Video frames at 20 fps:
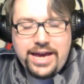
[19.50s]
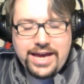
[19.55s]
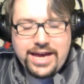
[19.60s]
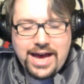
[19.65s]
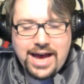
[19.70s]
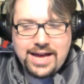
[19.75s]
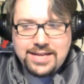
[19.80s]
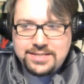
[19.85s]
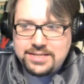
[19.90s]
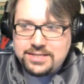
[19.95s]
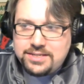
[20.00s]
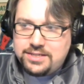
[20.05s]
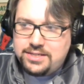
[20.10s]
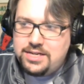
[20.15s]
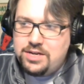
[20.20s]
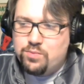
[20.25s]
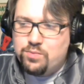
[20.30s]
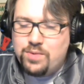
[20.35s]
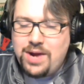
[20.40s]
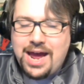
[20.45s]
Hey guys, it's
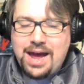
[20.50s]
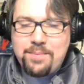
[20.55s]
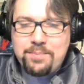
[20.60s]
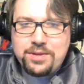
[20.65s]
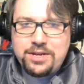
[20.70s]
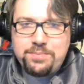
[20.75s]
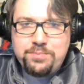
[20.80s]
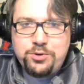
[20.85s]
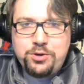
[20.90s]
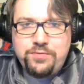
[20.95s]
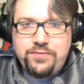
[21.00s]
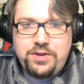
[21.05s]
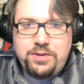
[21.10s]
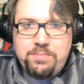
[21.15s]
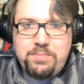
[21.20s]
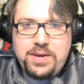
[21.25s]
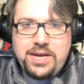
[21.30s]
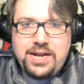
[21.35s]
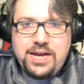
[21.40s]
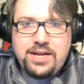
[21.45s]
the Rambling Movie
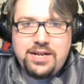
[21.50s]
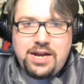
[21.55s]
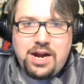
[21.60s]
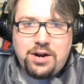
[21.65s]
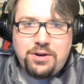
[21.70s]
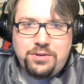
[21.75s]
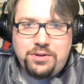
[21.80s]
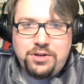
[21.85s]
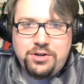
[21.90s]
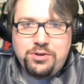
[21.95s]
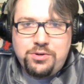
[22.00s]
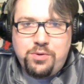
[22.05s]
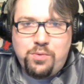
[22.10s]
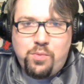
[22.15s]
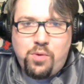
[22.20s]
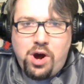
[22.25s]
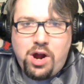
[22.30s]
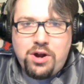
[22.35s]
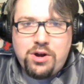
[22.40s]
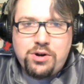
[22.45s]
Minute, our little
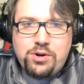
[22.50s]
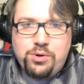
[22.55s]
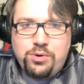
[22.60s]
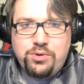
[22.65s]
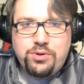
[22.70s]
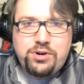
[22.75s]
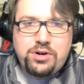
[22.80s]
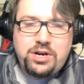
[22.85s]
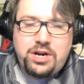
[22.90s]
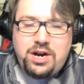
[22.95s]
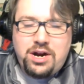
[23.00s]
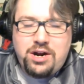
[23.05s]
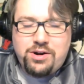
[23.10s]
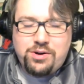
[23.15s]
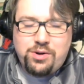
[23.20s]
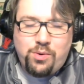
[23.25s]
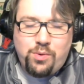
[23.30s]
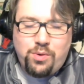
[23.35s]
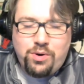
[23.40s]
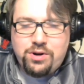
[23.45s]
water cooler on
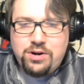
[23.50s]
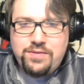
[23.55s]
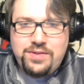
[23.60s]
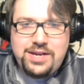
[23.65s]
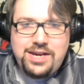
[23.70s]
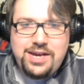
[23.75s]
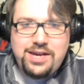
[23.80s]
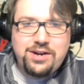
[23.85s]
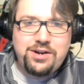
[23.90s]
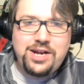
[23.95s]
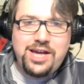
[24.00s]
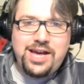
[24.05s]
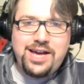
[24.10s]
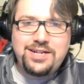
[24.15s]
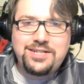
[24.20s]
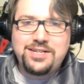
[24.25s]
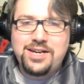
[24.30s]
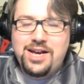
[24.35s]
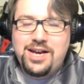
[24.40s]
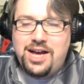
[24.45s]
our corner of the
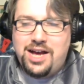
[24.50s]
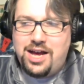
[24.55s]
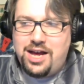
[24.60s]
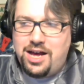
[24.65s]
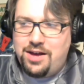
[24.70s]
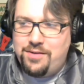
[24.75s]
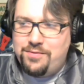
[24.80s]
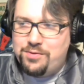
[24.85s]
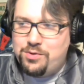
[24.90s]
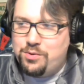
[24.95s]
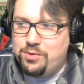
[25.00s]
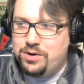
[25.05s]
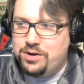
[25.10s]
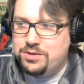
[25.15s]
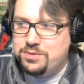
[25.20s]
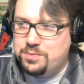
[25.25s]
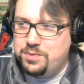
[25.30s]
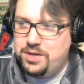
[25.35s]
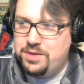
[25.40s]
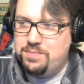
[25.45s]
internet. Uh, of
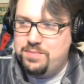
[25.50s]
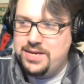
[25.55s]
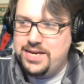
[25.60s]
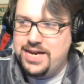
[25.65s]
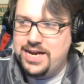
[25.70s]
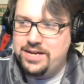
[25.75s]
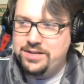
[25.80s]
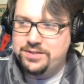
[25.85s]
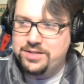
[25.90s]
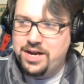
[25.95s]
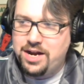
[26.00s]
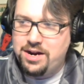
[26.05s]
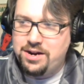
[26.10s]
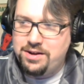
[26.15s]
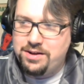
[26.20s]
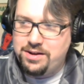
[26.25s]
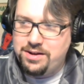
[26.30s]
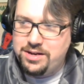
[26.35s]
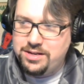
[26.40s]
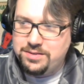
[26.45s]
course, with me as
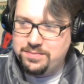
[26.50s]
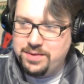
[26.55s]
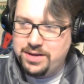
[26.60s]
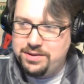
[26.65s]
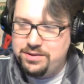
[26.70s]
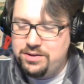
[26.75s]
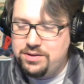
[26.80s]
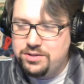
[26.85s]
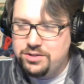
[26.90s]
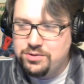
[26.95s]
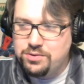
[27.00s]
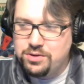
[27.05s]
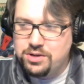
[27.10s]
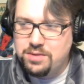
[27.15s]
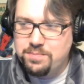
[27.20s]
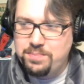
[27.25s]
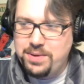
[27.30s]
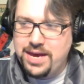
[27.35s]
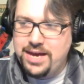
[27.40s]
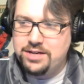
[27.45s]
our as my usual
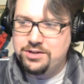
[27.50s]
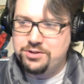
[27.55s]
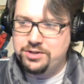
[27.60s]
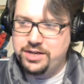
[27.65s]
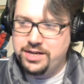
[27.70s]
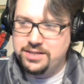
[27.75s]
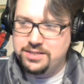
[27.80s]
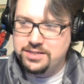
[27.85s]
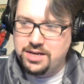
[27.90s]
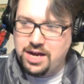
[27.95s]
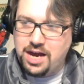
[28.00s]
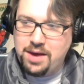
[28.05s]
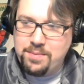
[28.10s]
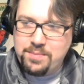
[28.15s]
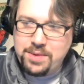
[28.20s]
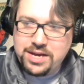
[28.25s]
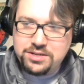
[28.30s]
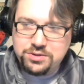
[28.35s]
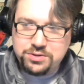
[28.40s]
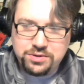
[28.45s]
compatriots. Uh,
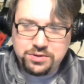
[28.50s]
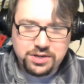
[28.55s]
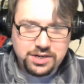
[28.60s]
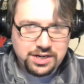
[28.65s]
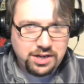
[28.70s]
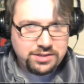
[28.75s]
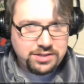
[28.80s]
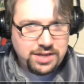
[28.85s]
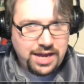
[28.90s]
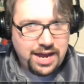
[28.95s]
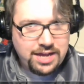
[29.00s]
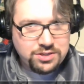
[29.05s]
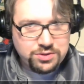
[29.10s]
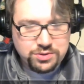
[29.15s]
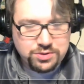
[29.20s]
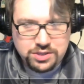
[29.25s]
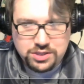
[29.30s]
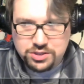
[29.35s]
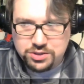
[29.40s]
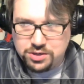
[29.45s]
I'm Mike Sorg at, uh, at
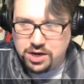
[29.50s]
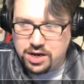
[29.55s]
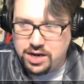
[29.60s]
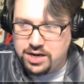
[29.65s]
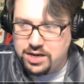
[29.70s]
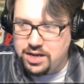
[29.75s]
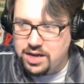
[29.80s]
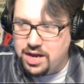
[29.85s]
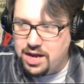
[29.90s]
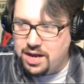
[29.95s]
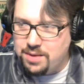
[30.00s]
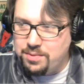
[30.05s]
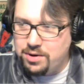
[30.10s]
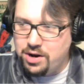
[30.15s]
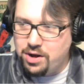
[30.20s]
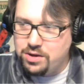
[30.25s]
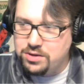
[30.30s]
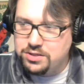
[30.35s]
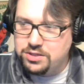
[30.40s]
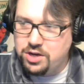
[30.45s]
Sorgatron,
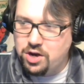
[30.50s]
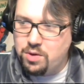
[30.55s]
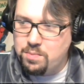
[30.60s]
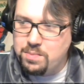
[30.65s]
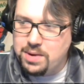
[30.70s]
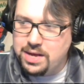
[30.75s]
but also